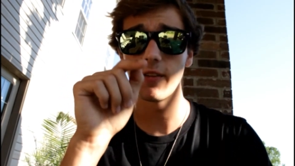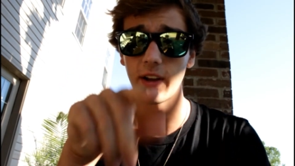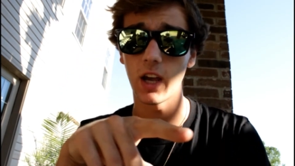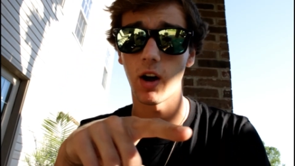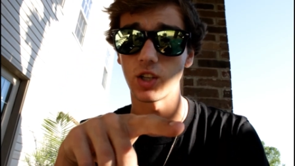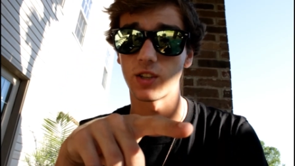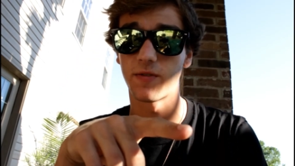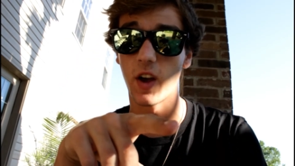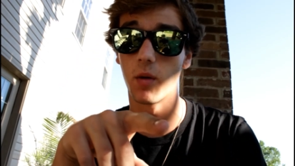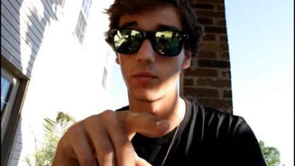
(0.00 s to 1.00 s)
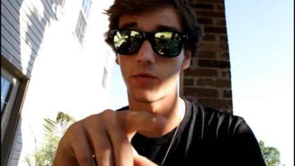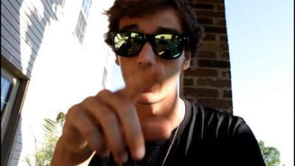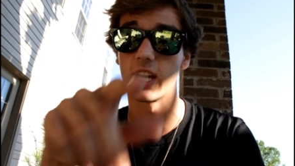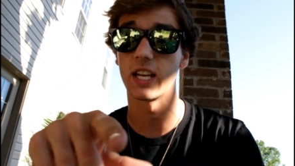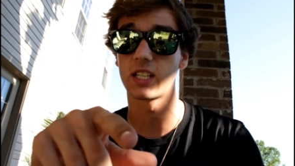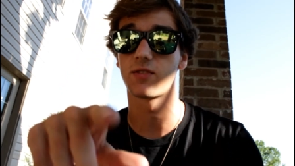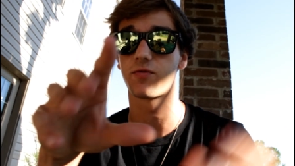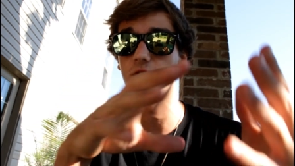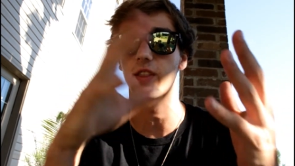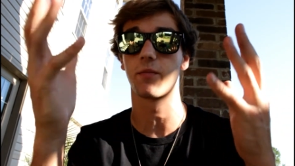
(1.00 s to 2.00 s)
the video I just filmed for this,
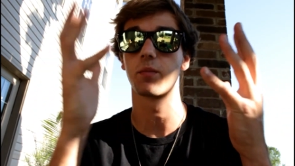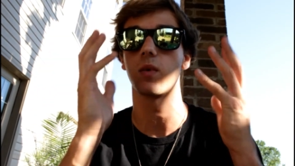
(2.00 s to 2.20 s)
for the...